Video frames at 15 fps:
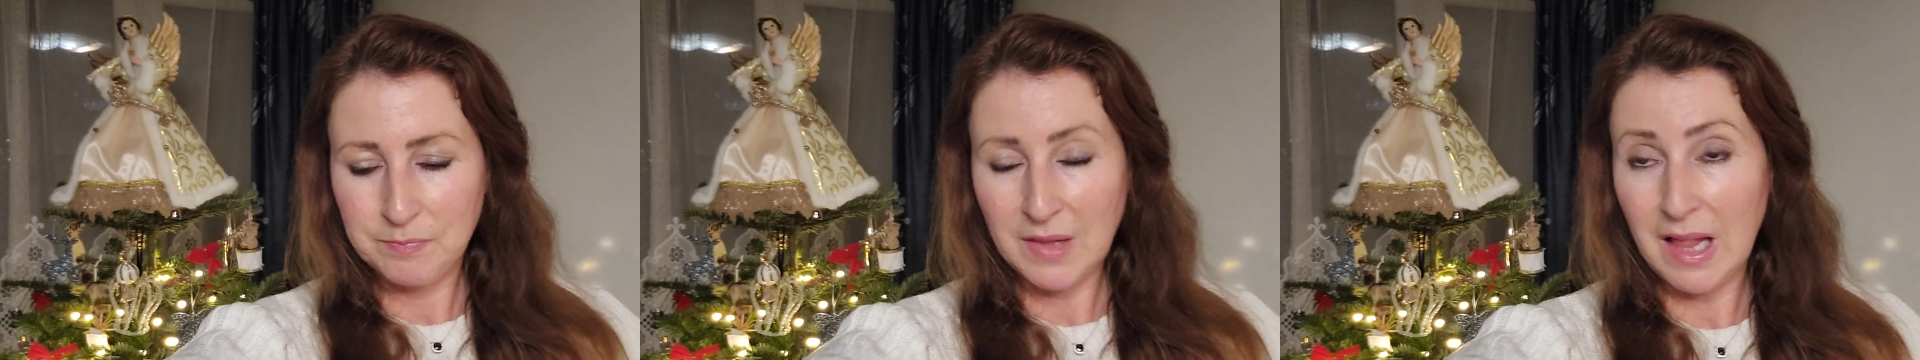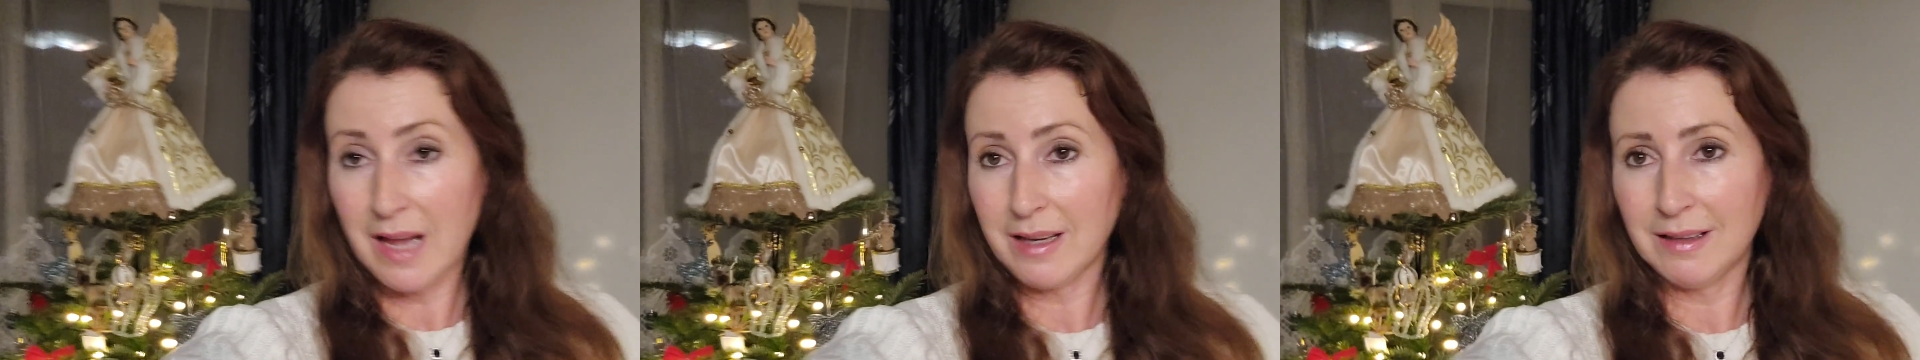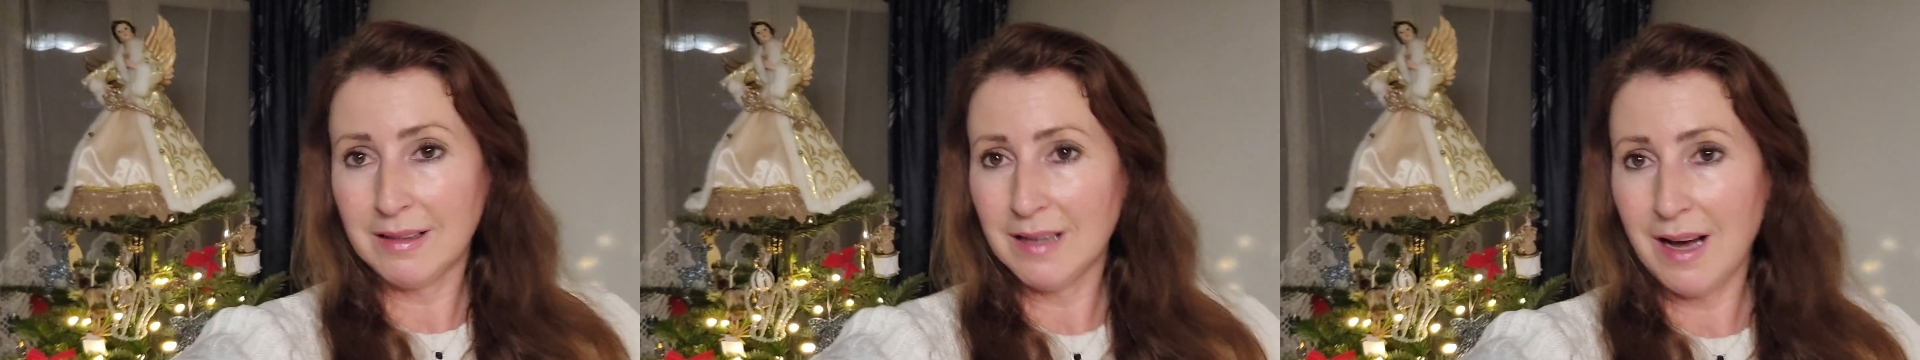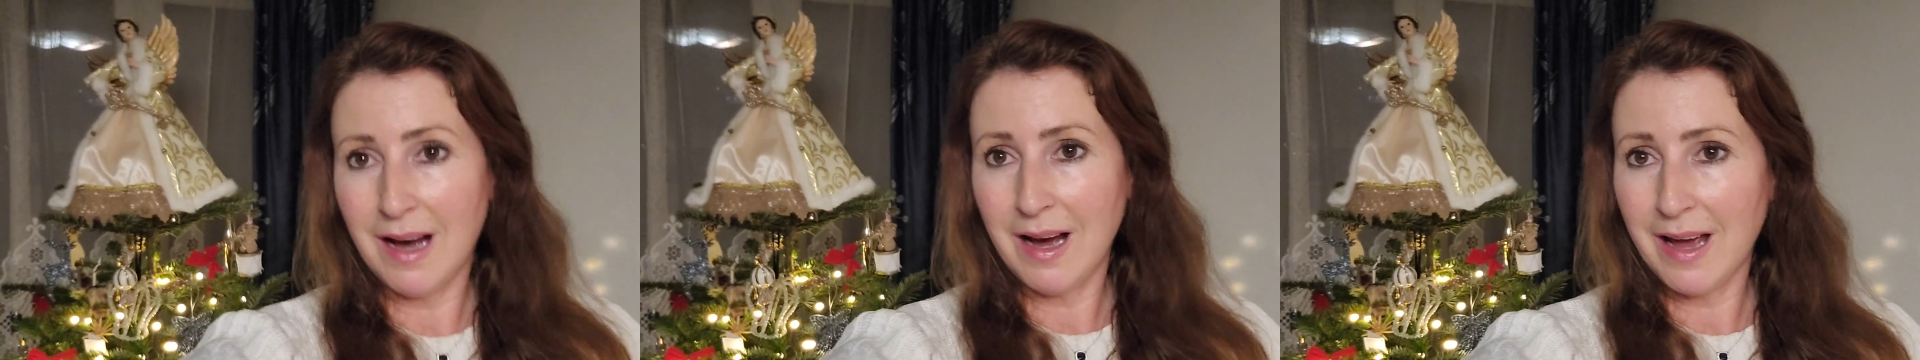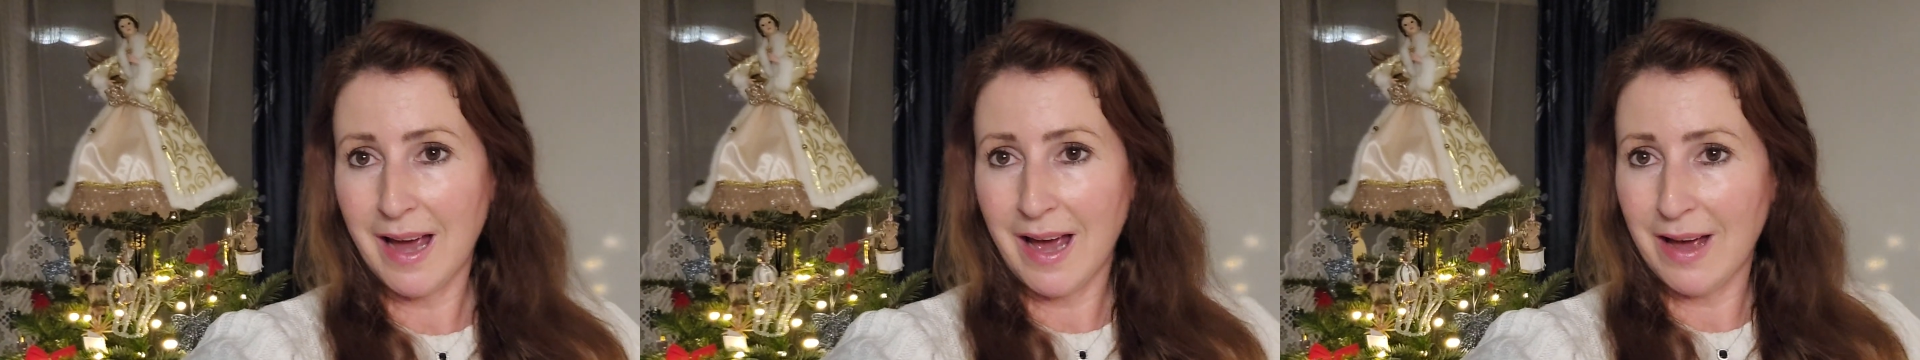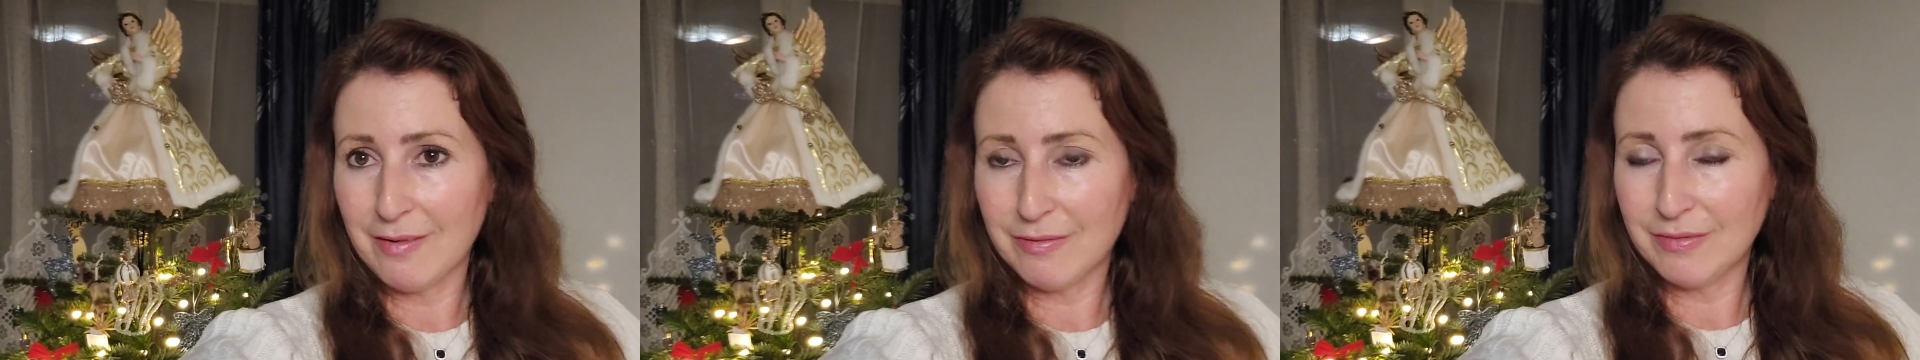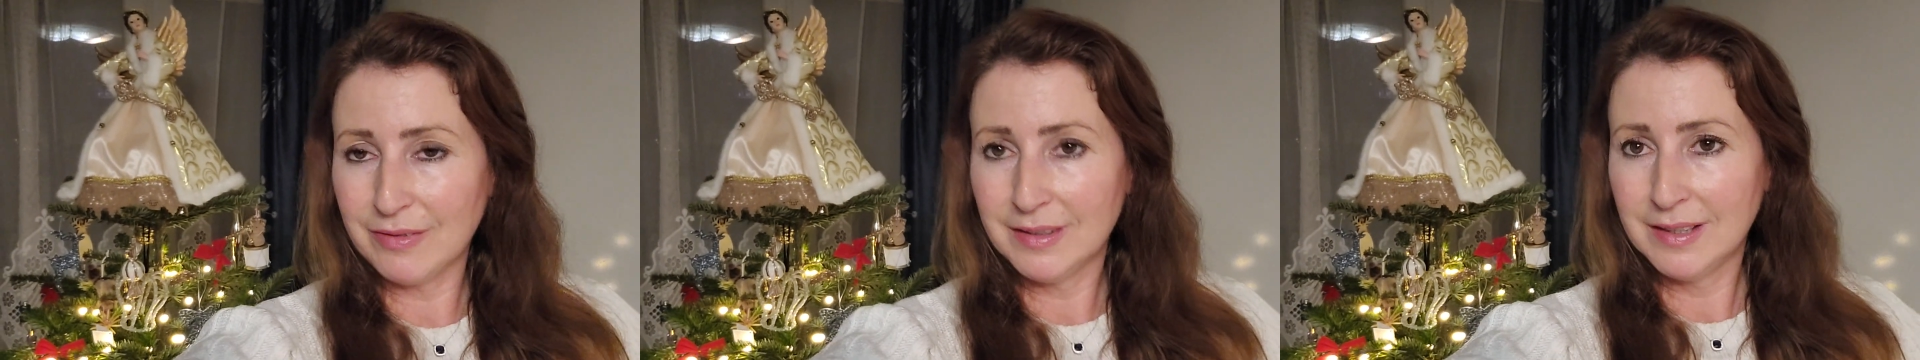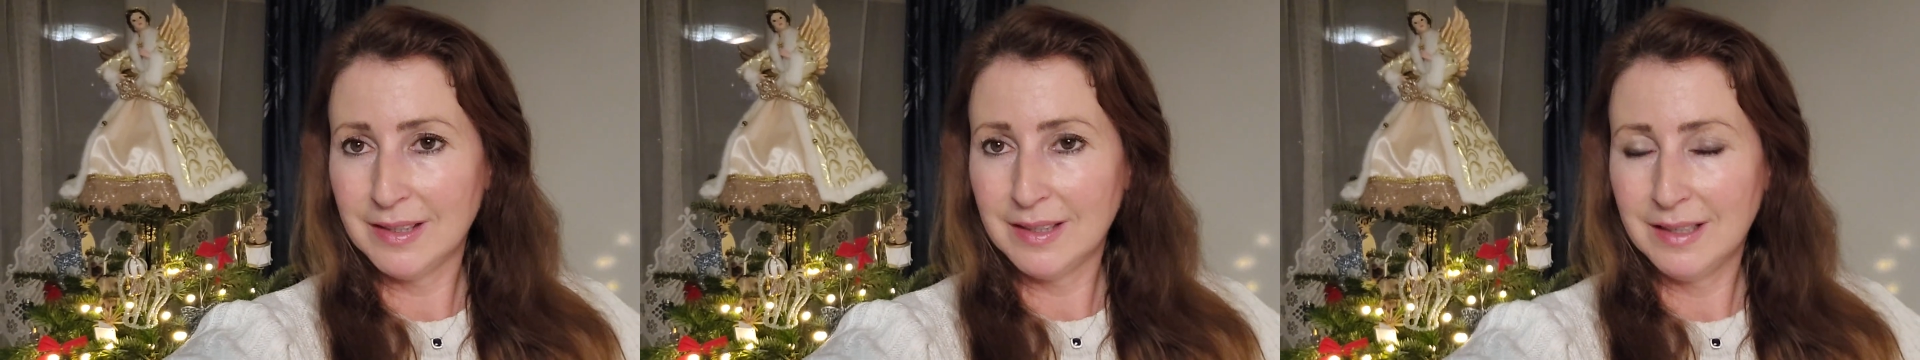like I have